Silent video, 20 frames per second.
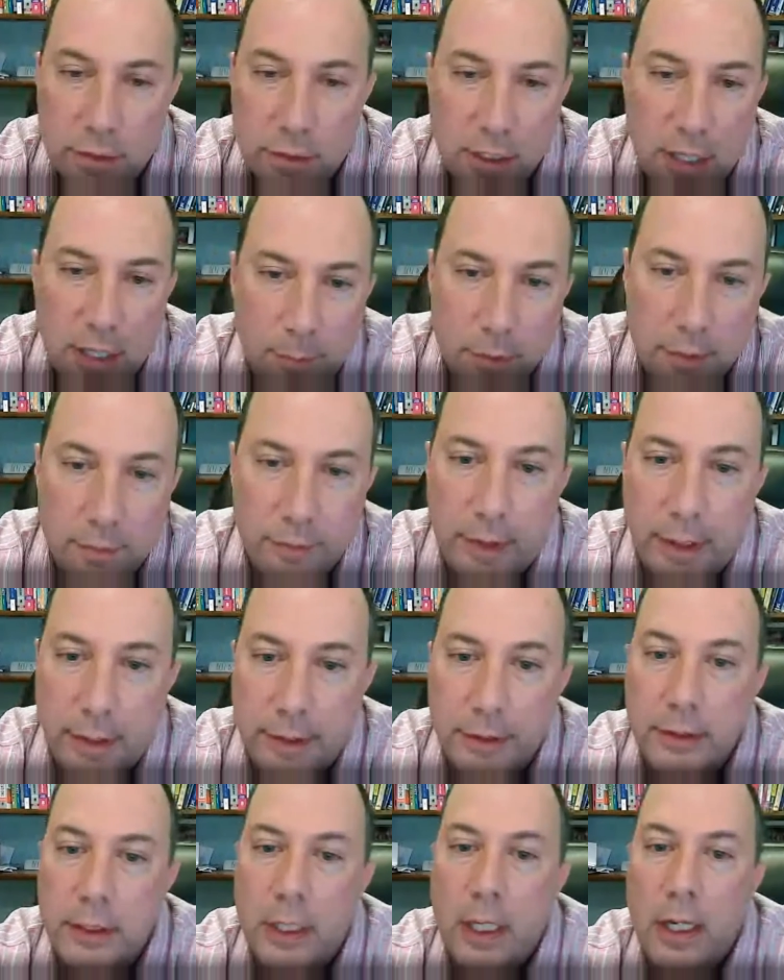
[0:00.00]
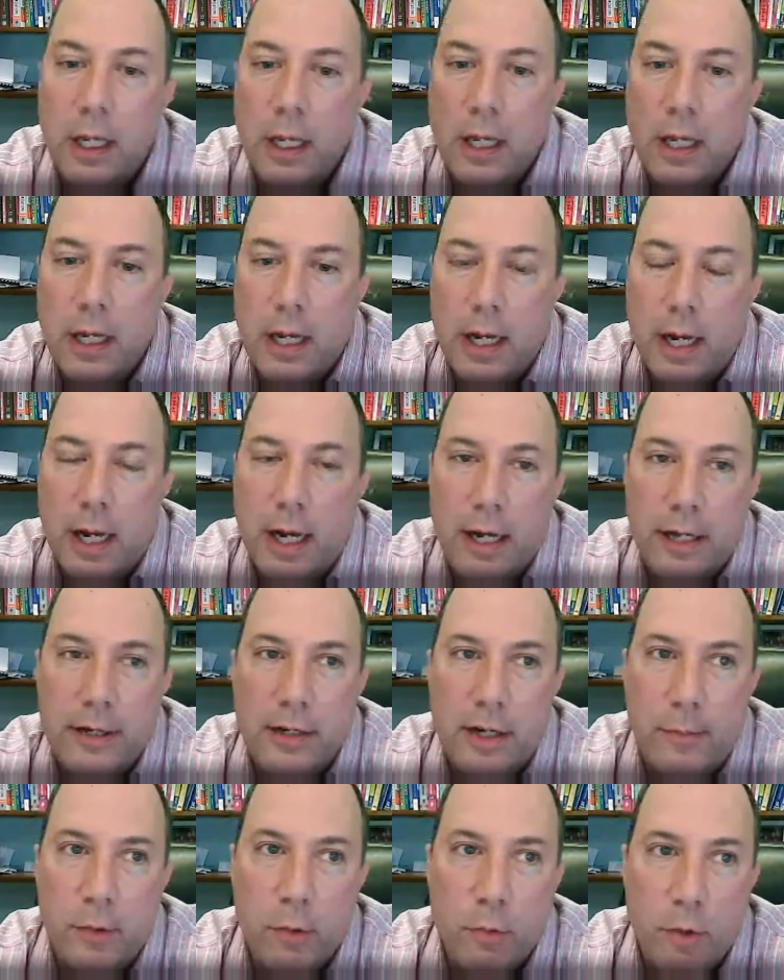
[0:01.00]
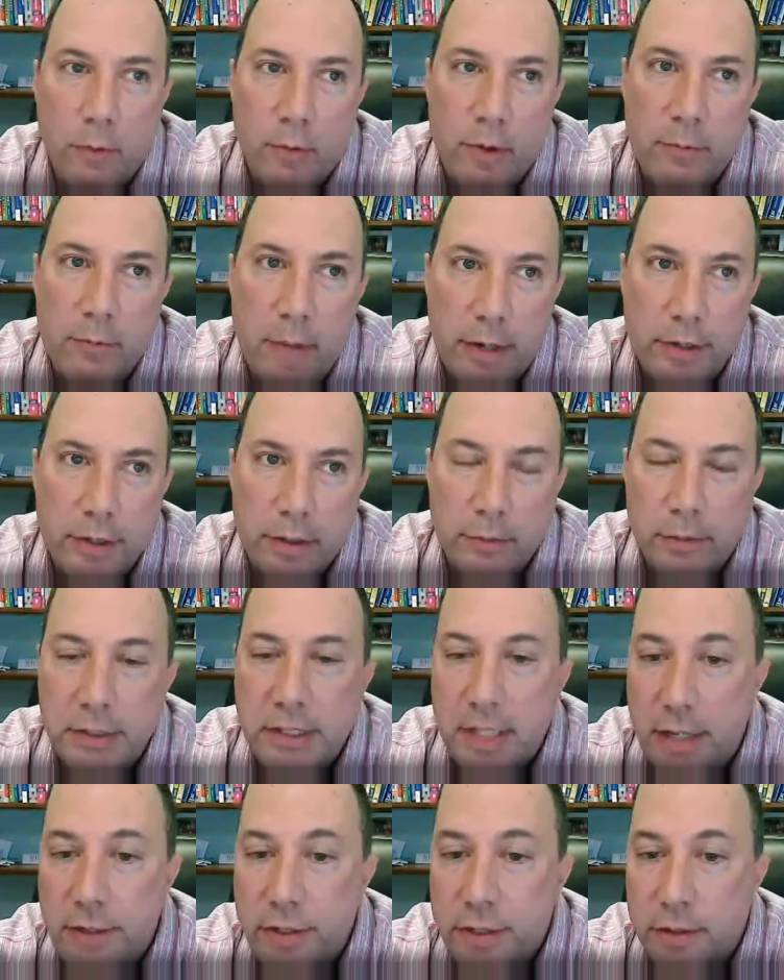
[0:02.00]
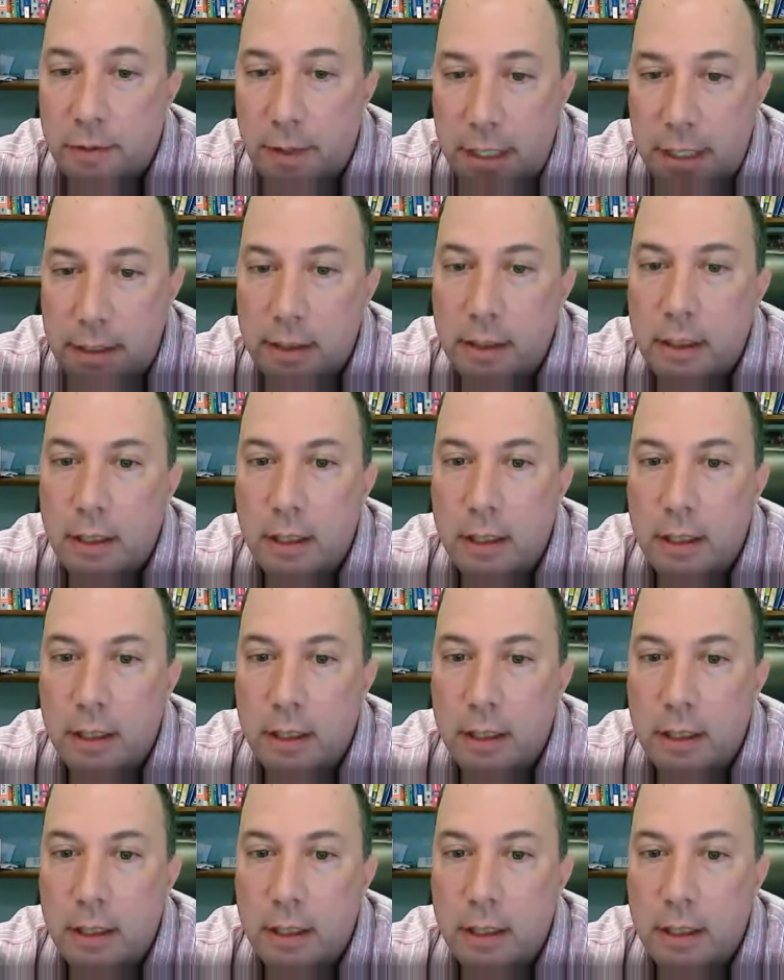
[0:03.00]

a couple of things. Number one, we measured retention rate.